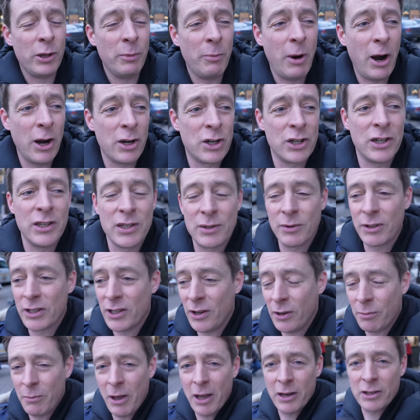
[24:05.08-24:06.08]
the margins. We're
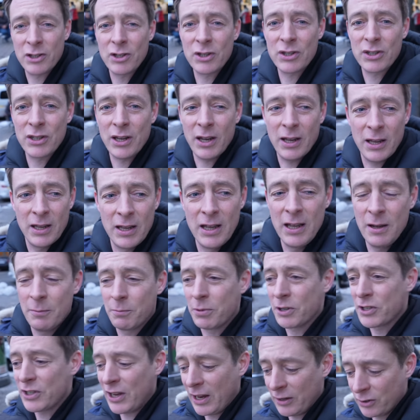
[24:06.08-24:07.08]
talking about just a
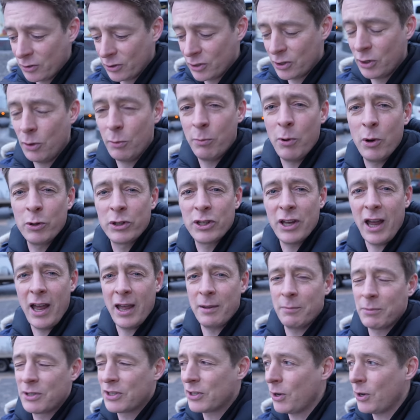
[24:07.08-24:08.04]
percent or two both times.